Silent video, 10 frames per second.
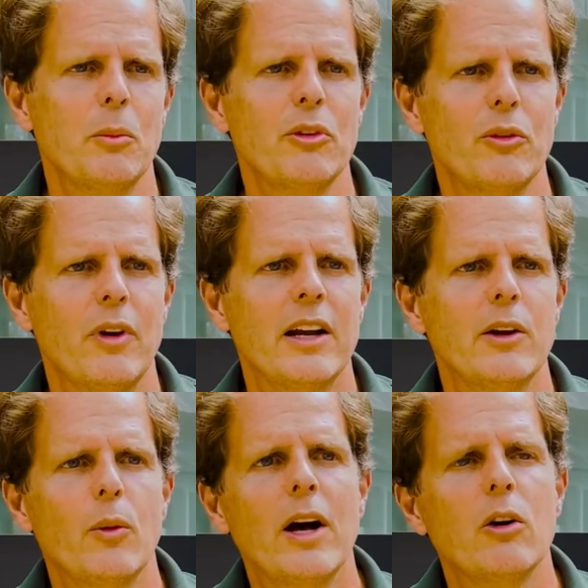of the
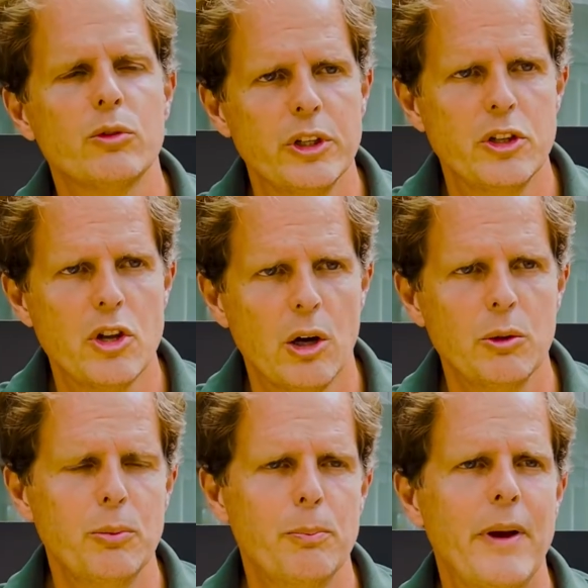very
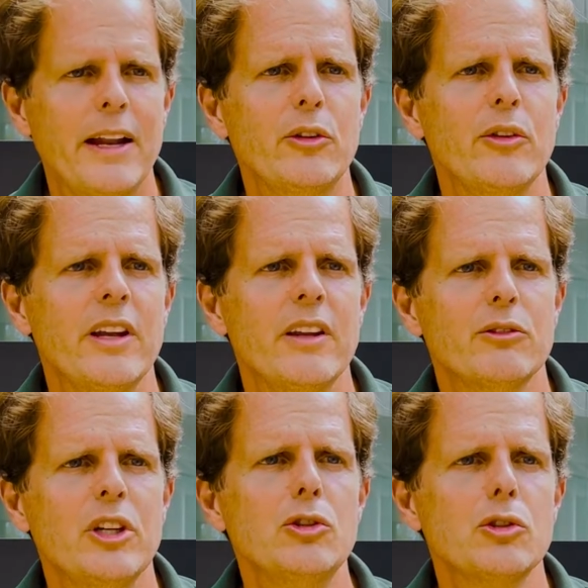well-renowned battery
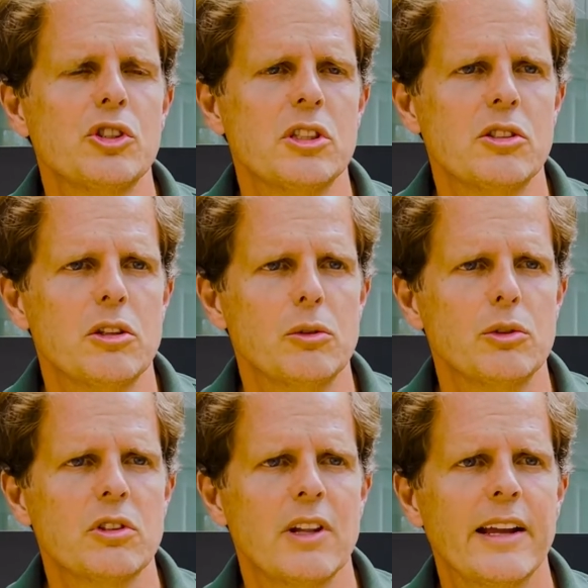research
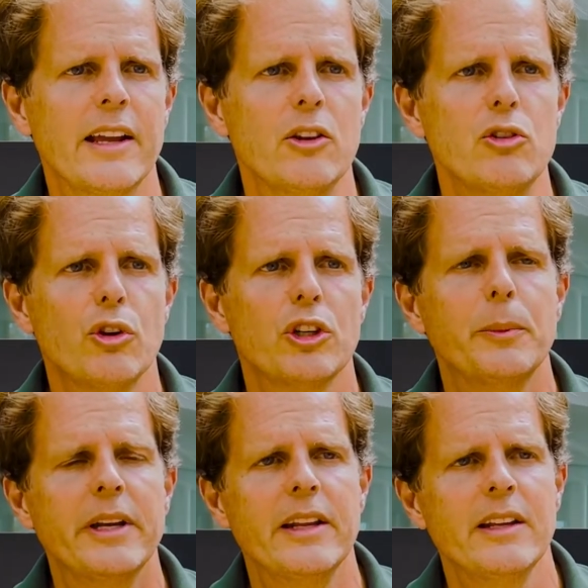institutes, like in
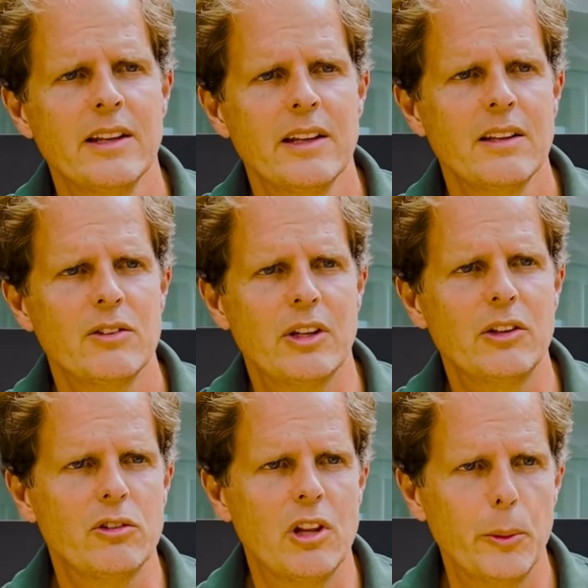Germany,
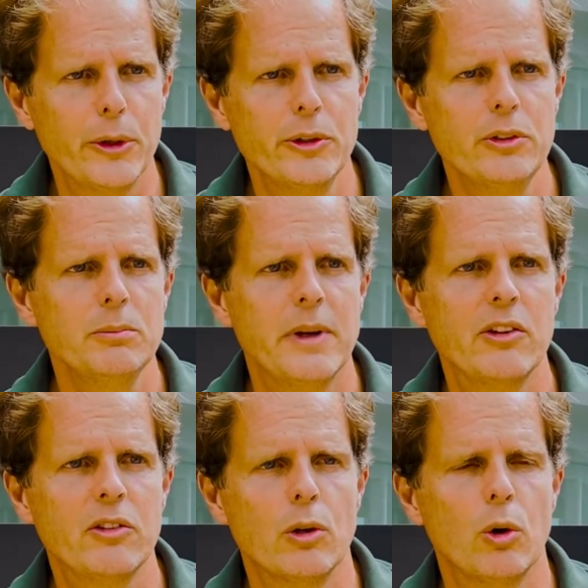ZSW,
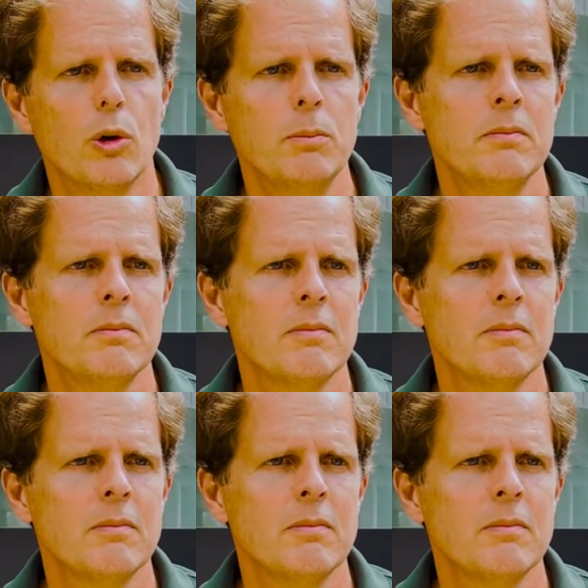based in Ulm,